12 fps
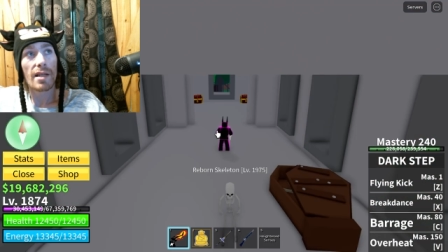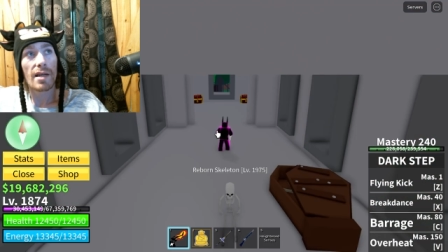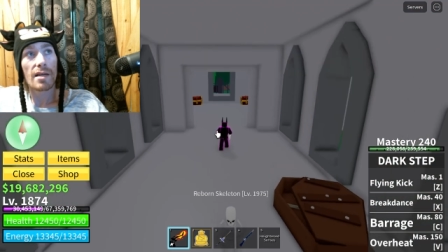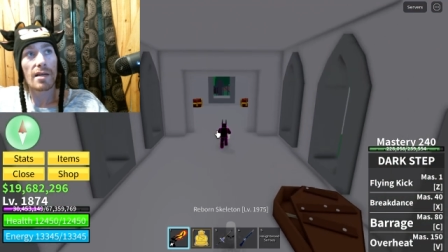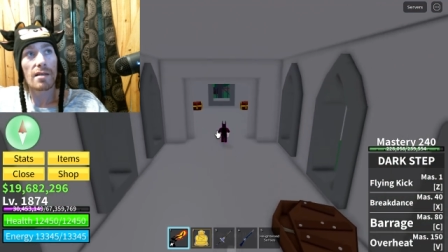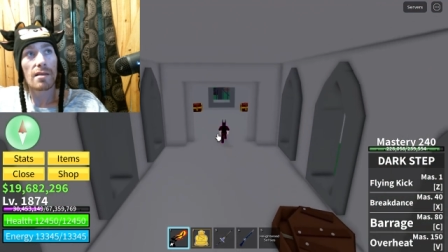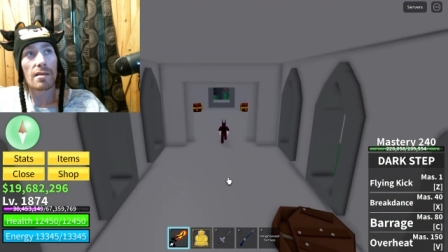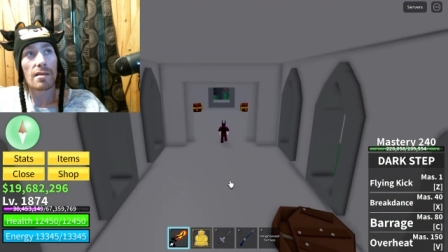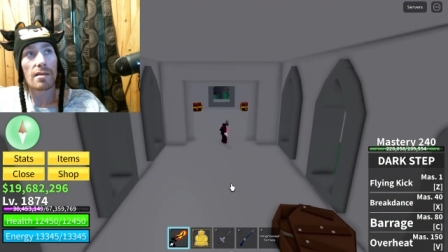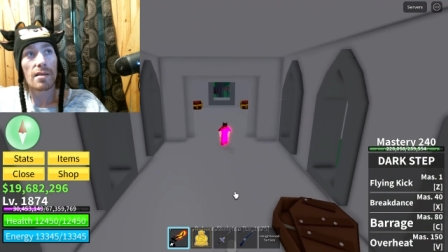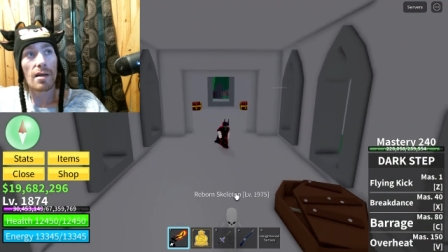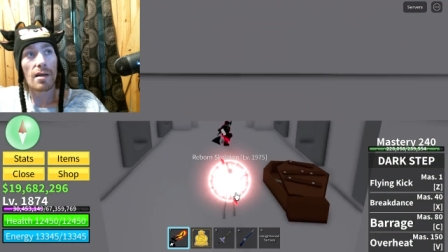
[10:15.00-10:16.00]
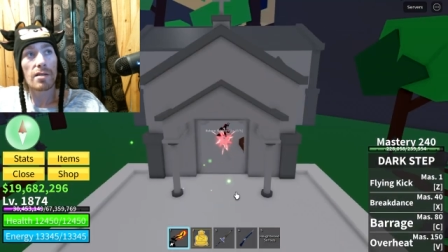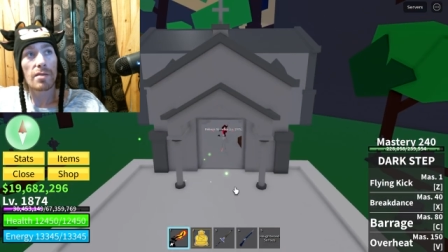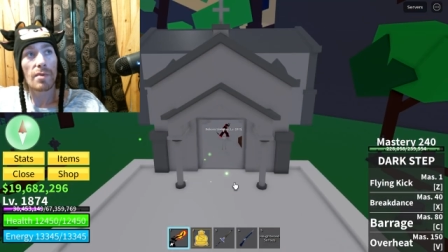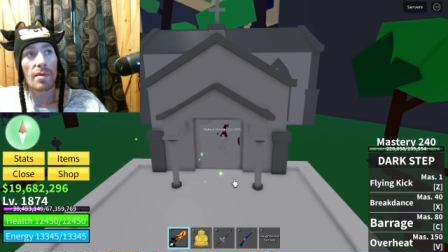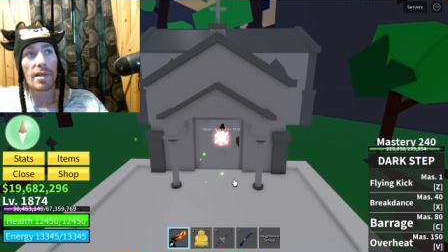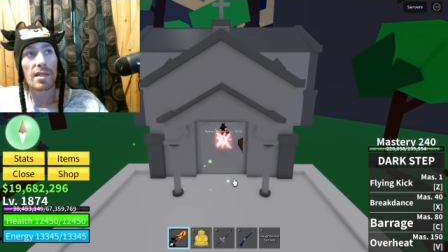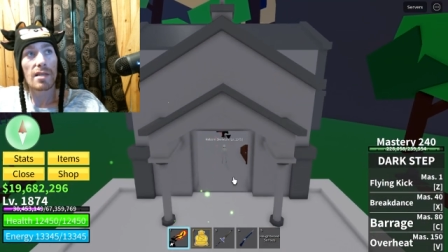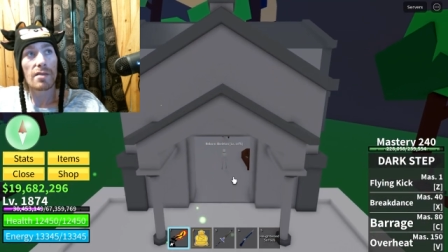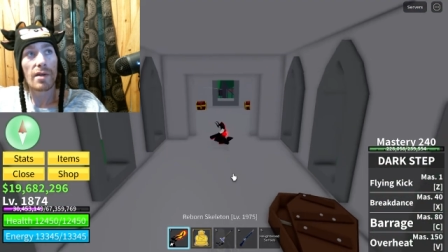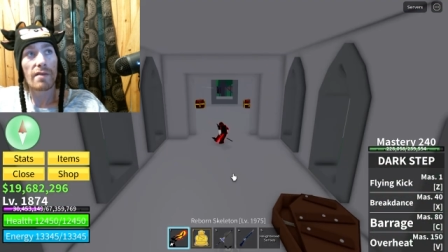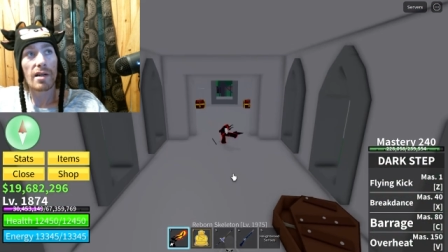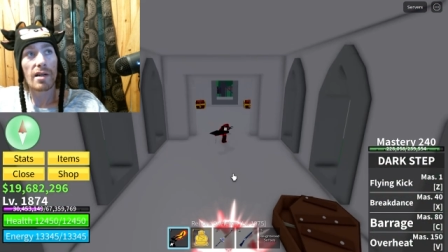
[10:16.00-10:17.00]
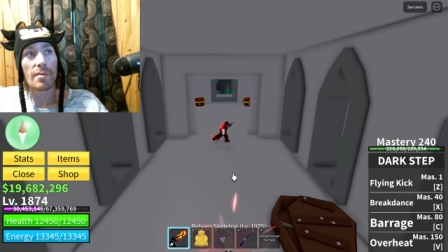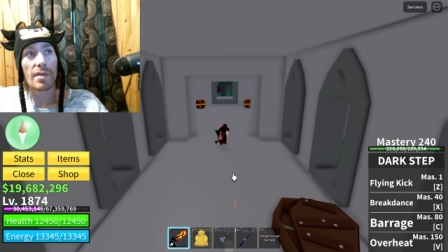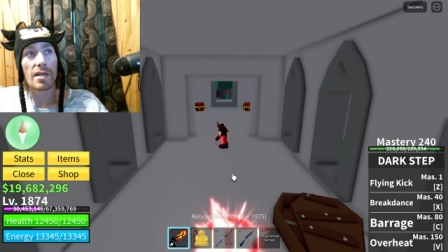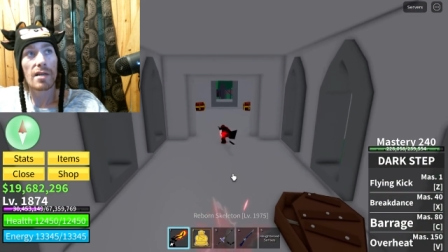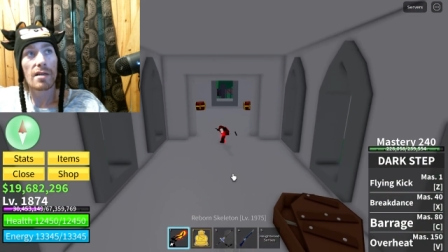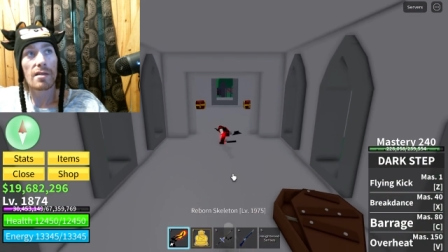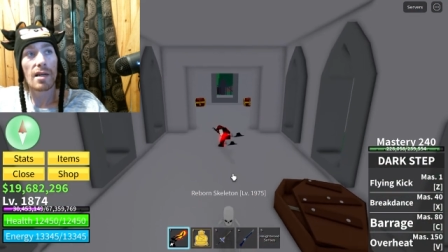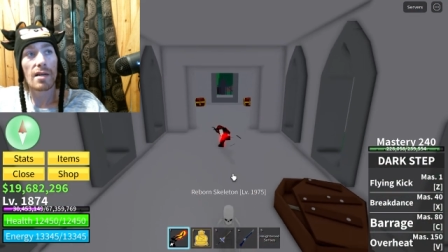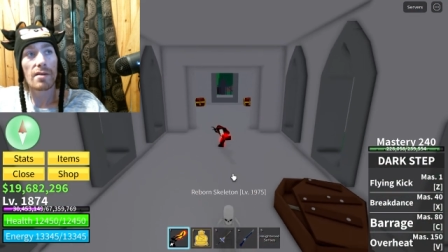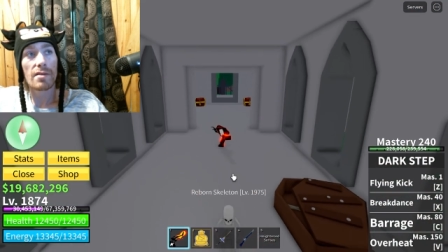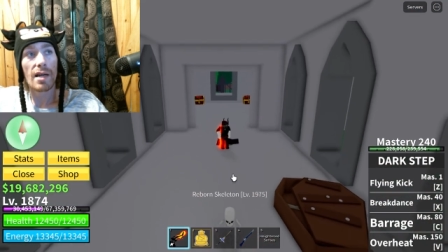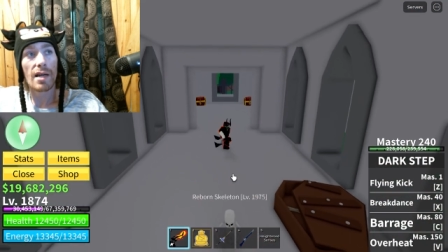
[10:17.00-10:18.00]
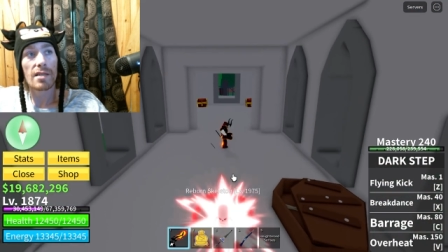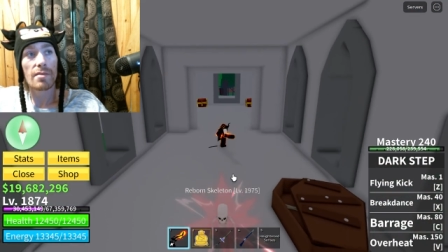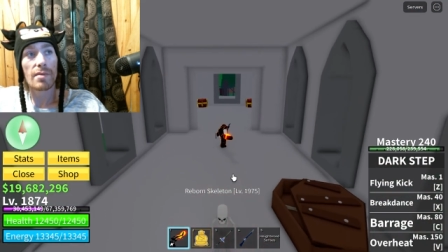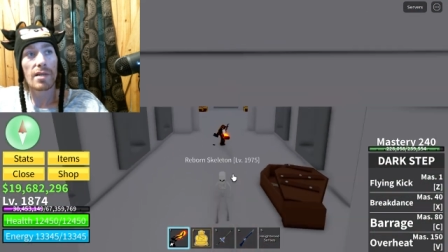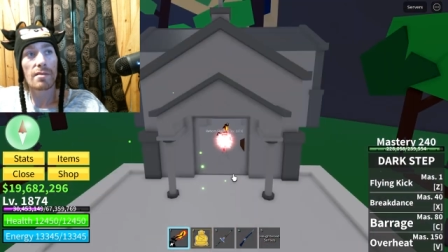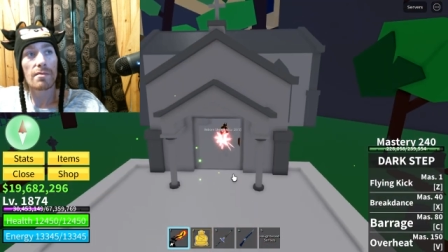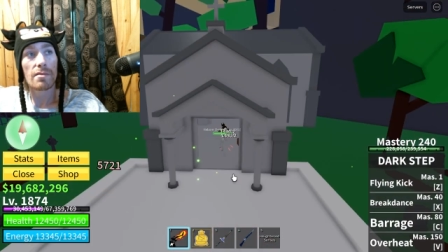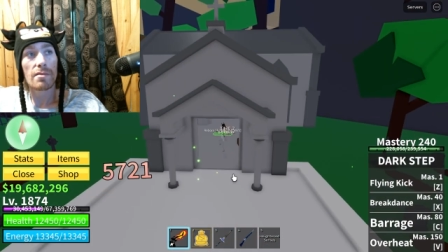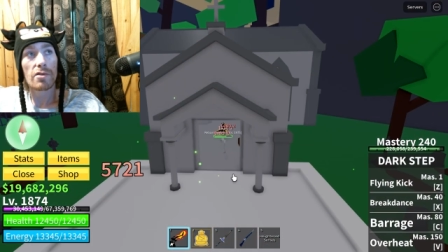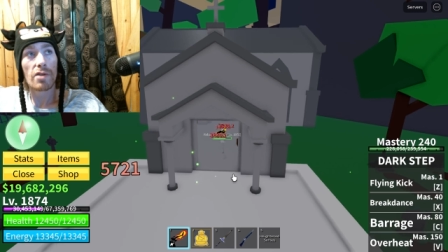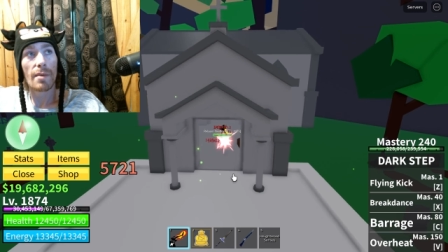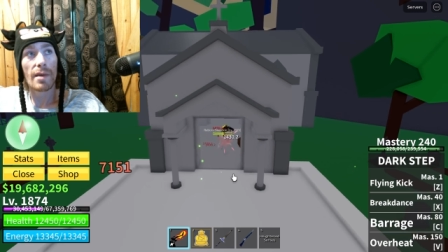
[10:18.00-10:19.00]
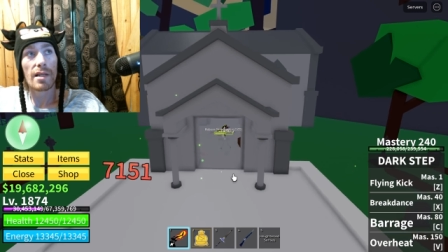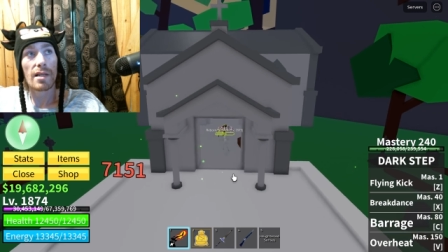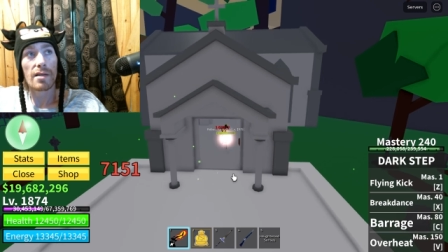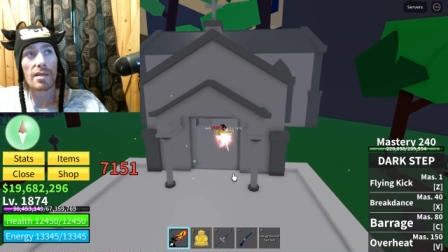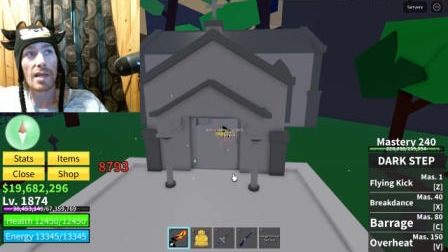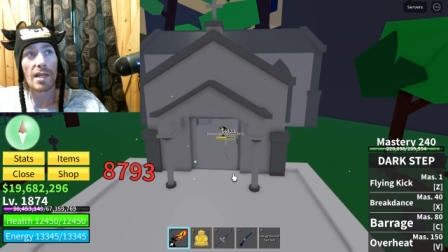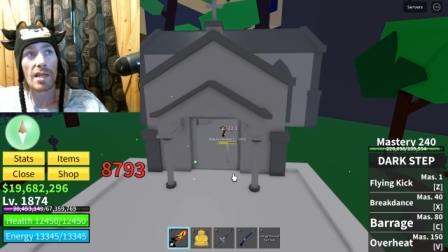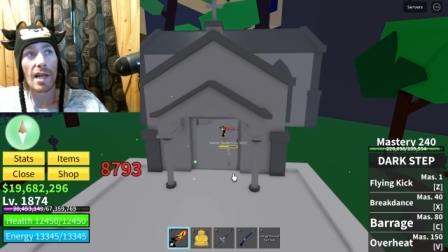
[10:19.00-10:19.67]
that talks to me about this whenever I come in here, they don't ask me to try my luck. They just